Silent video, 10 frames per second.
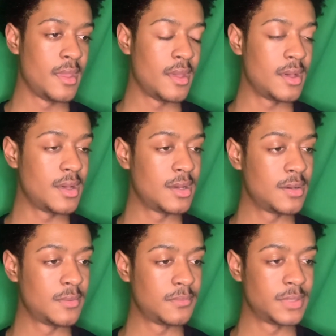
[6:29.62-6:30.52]

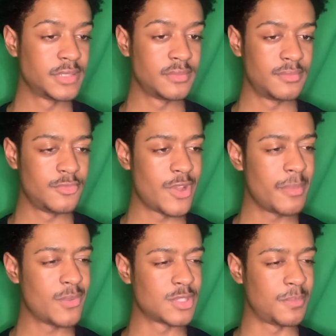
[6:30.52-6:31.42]
But
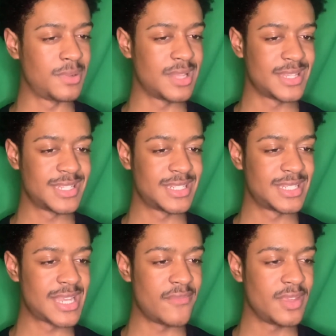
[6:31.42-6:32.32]
Draymond was a
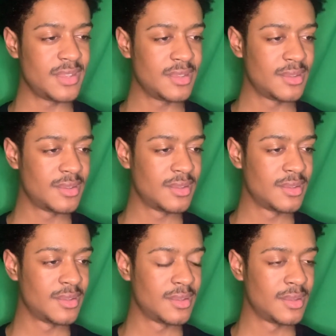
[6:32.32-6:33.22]
+7?
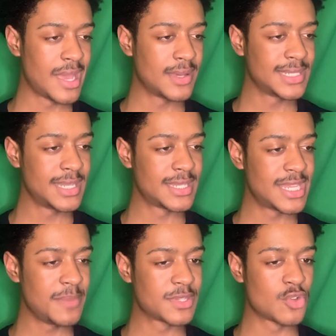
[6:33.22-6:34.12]
How is he the
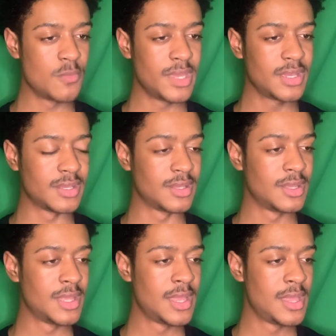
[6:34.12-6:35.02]
same as Kuminga?
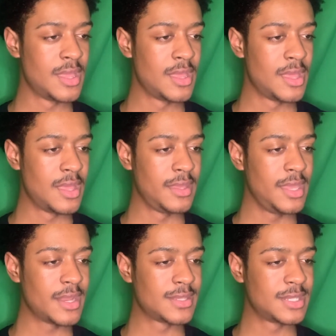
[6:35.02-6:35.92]
He
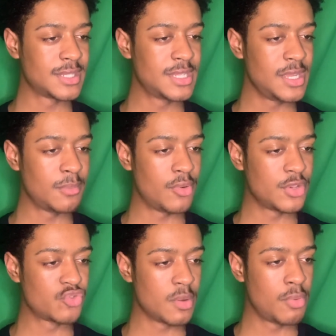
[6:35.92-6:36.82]
had a 16-point
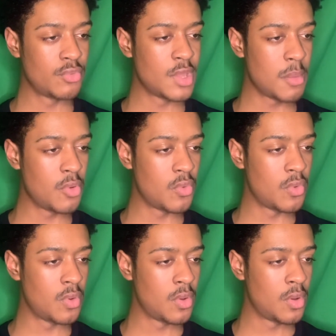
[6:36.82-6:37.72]
triple-double.
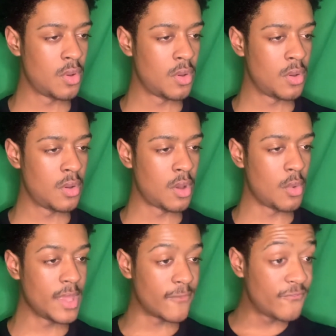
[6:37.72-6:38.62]
Oh,
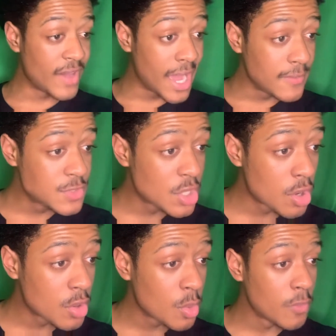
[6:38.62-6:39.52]
he had 5
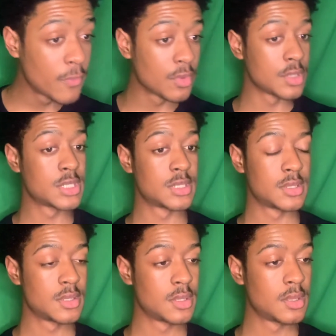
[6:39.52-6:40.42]
turnovers.
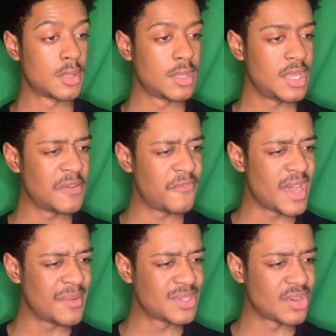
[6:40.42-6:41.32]
He had
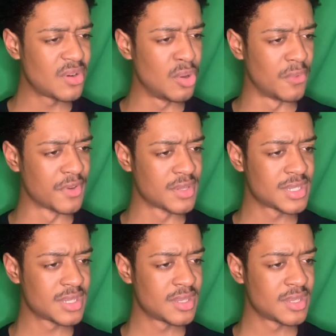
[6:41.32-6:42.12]
5 turnovers.